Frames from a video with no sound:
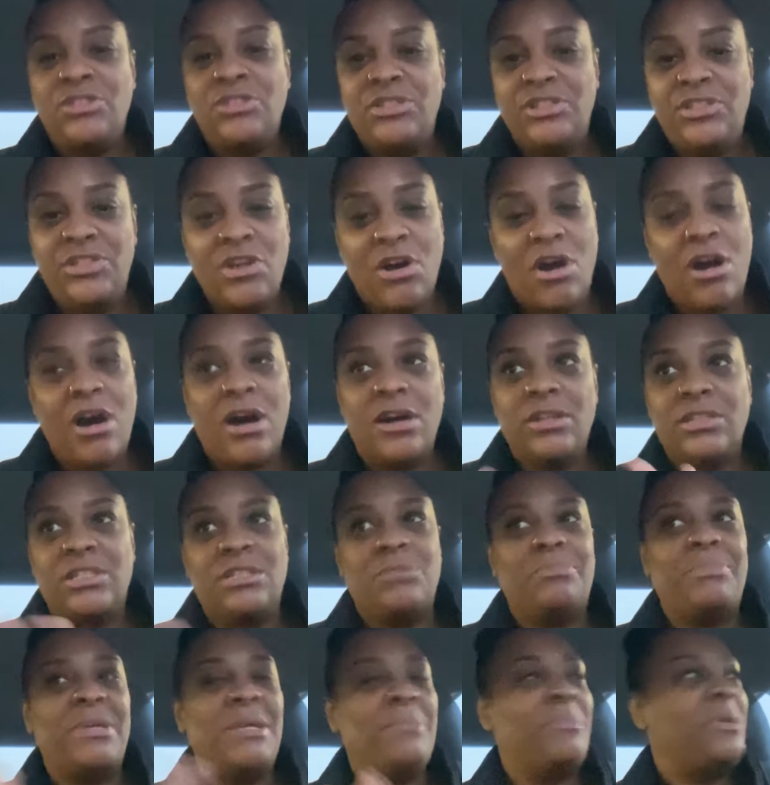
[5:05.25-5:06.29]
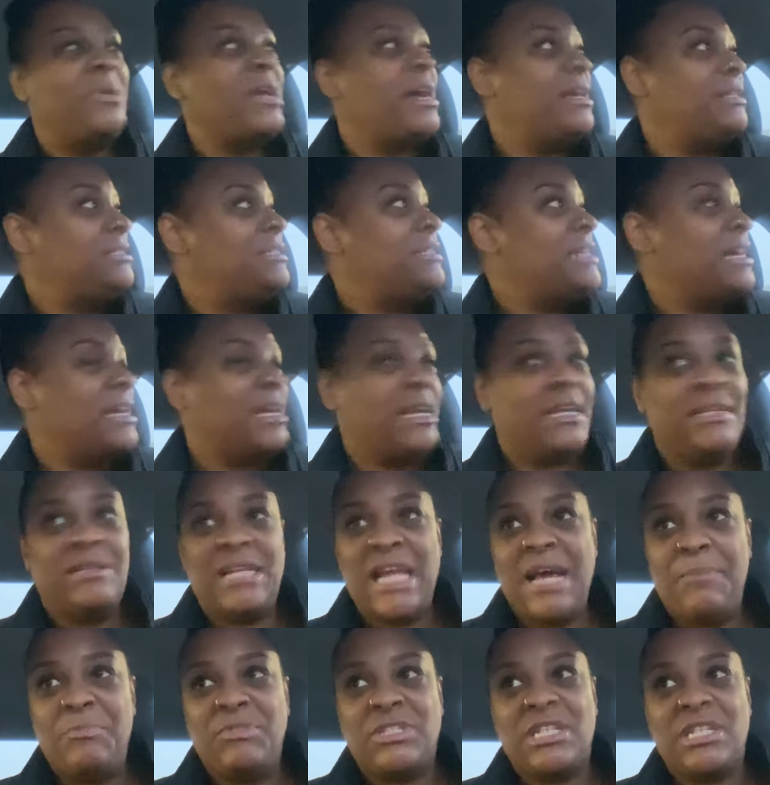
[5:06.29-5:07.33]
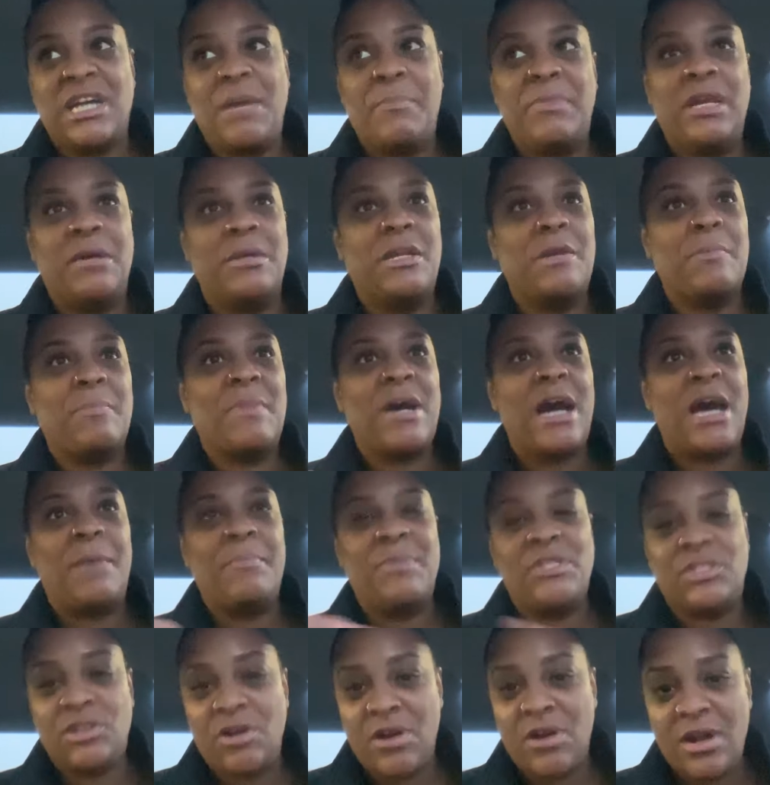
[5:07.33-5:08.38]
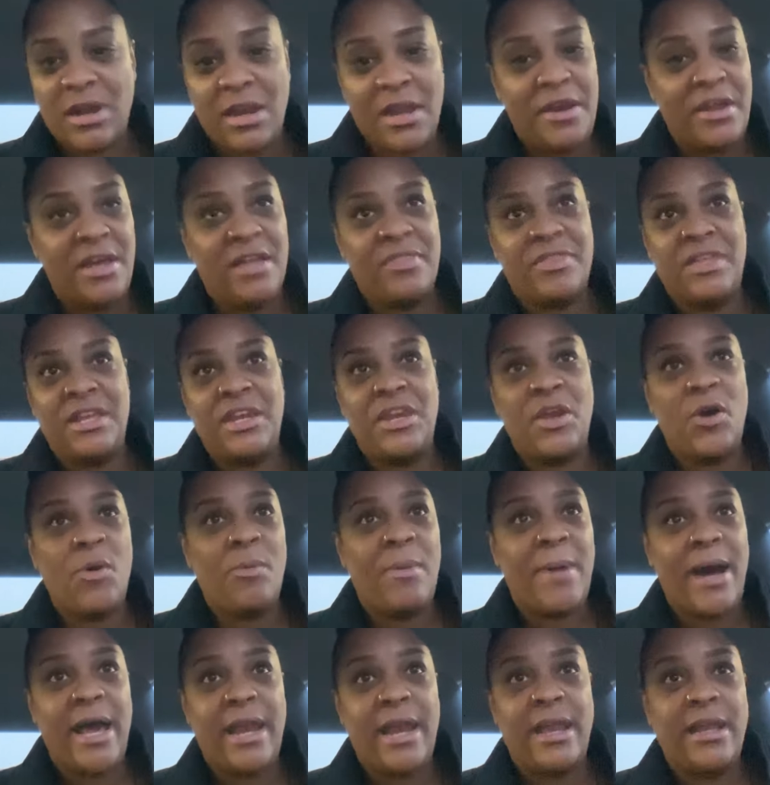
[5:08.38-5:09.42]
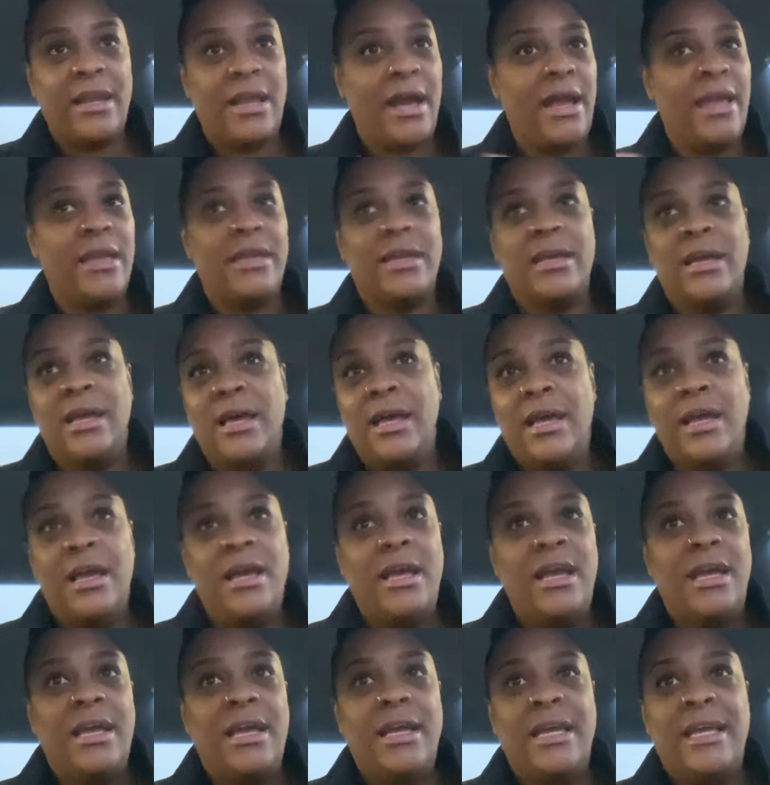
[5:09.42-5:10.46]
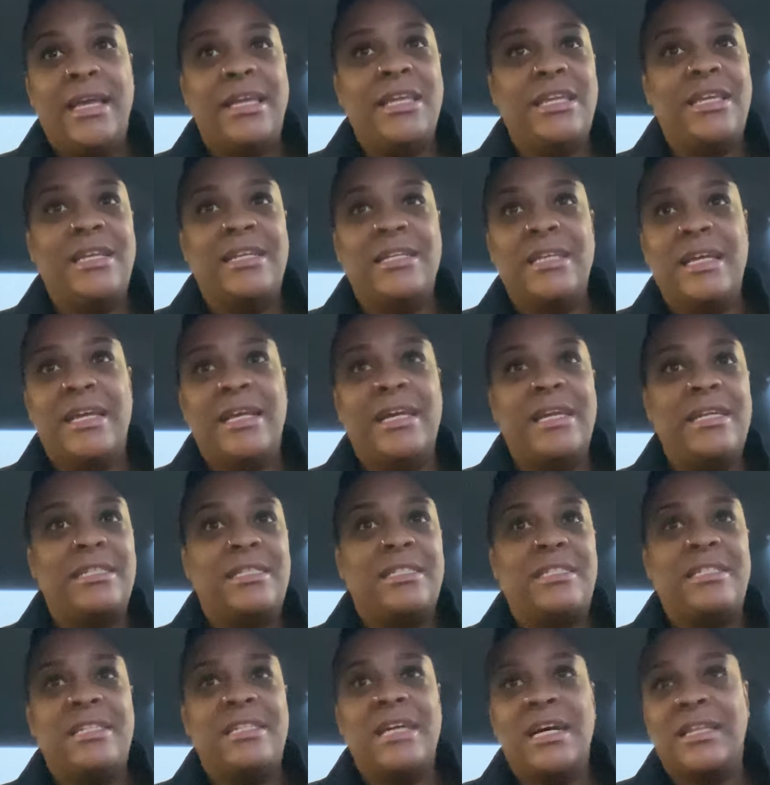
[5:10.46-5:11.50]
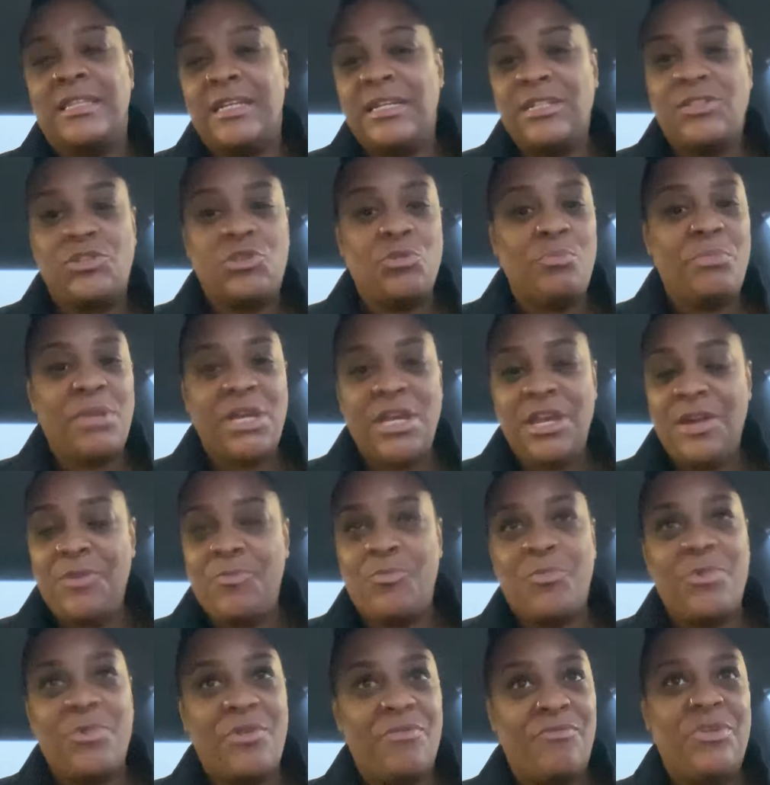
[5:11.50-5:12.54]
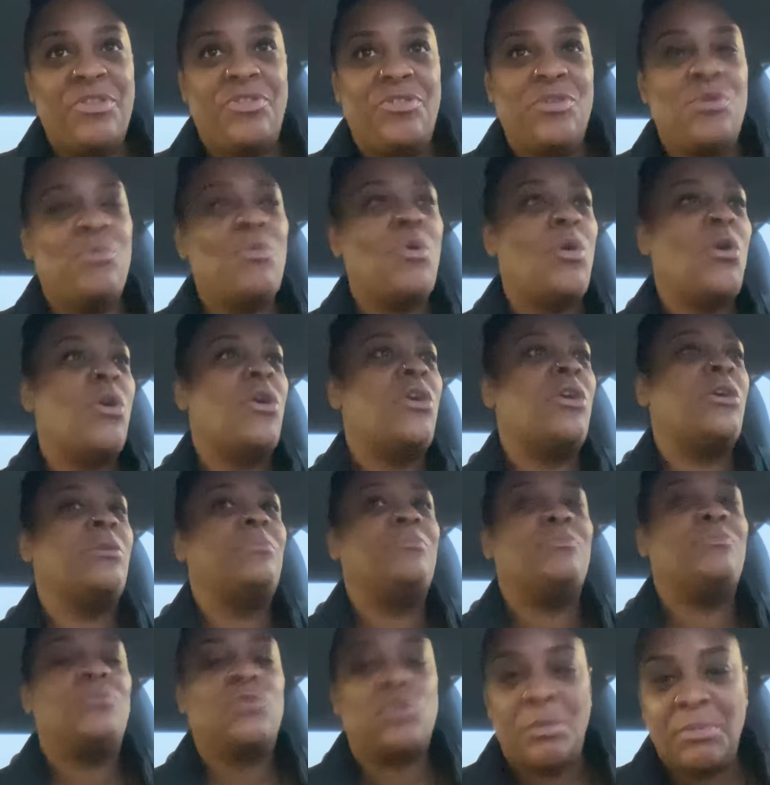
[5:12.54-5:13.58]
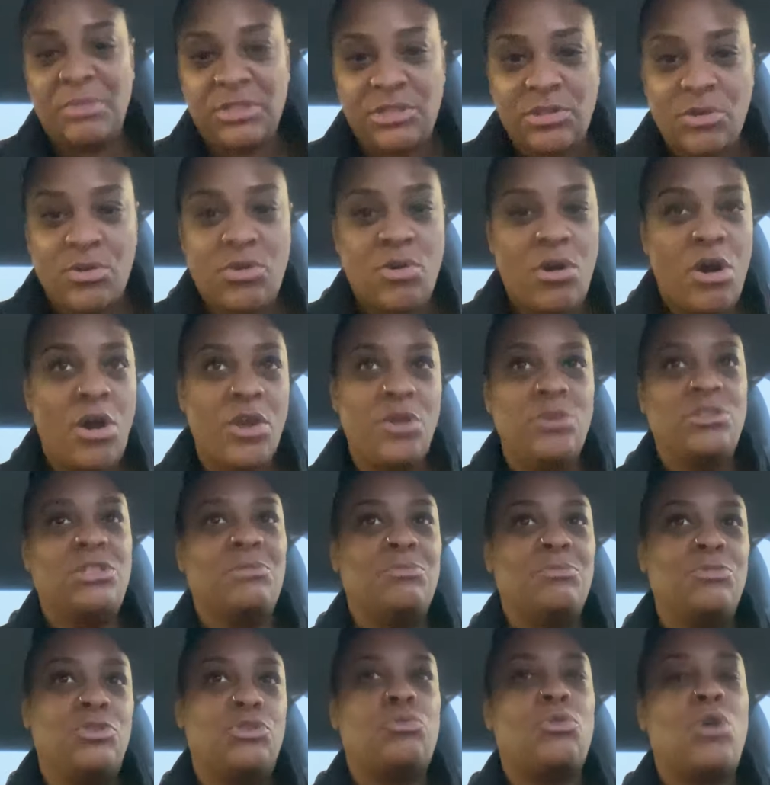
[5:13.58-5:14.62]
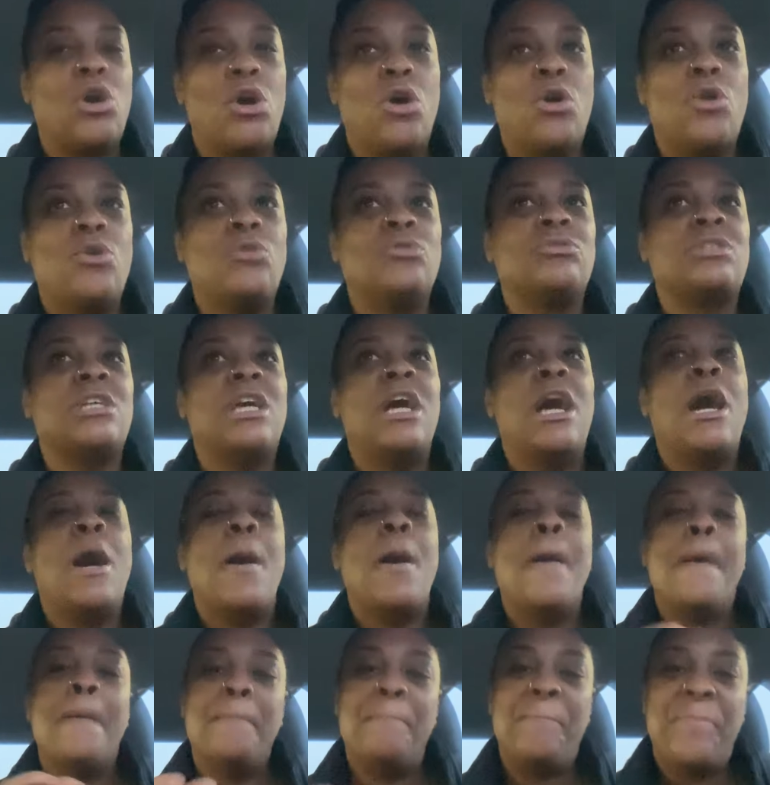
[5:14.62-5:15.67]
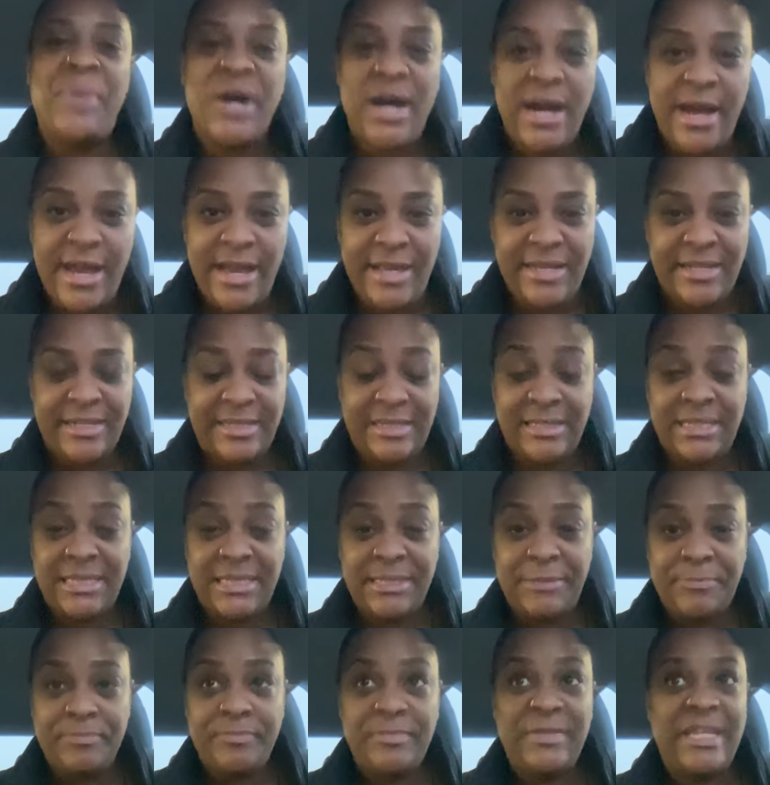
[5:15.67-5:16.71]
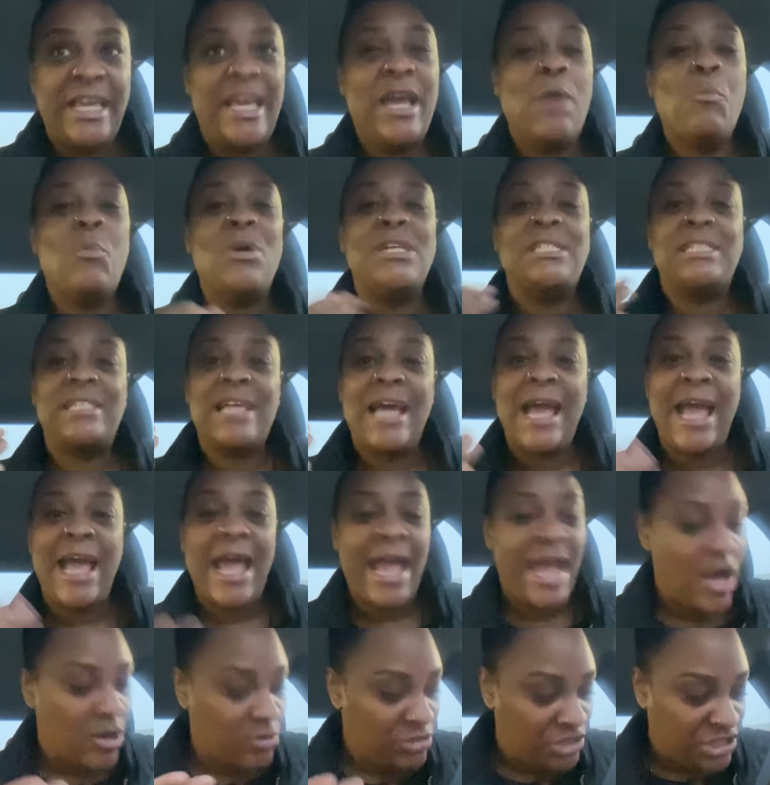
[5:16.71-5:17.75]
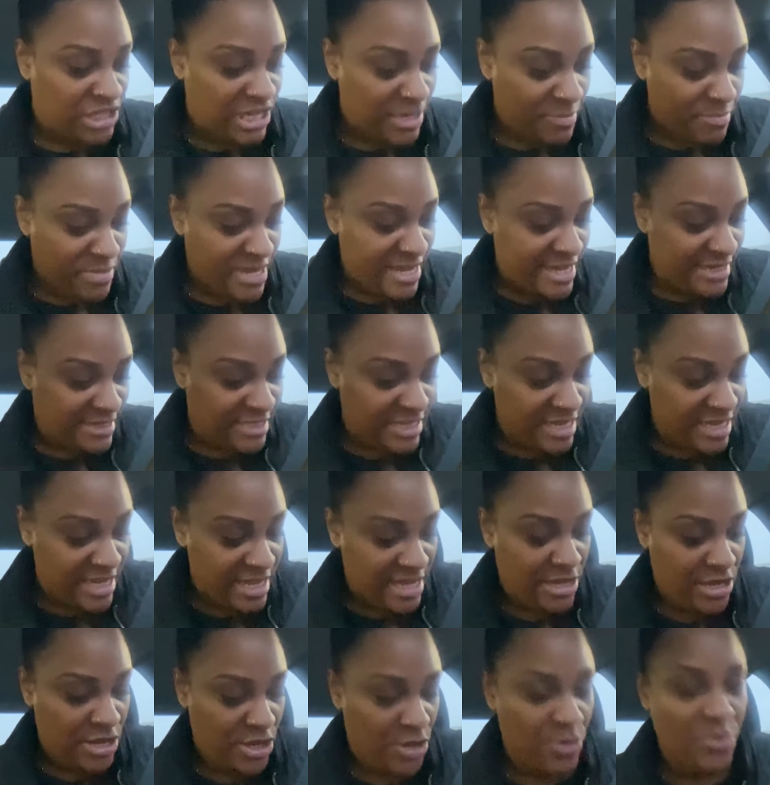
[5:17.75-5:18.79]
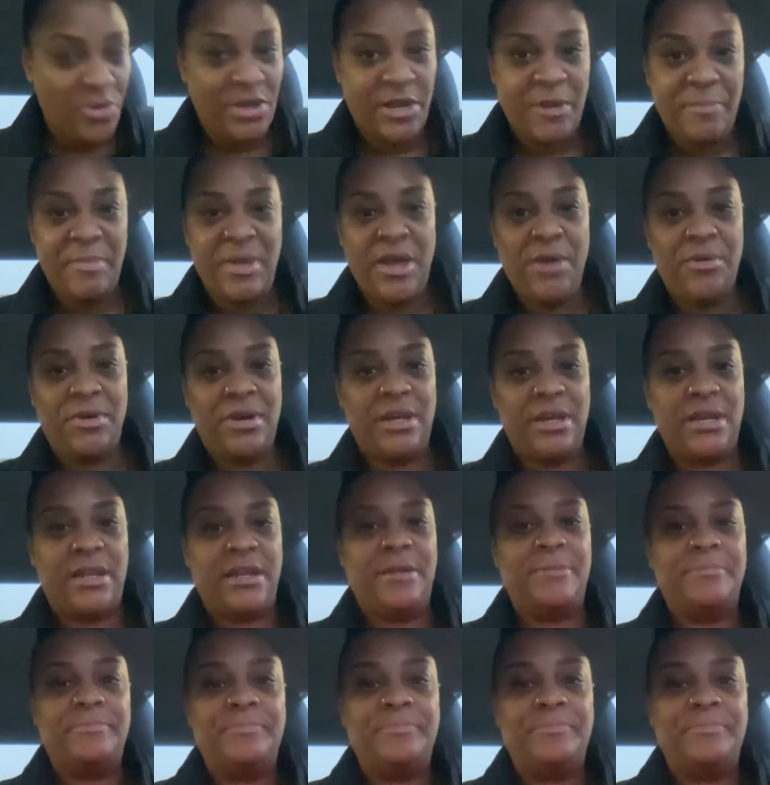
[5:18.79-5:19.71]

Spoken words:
y'all, the people that was coming under them comments, y'all are nothing, nobody. Like, it's nothing to me with you all. So I'm just gonna call you some trolls. But it was the LGBTQ community.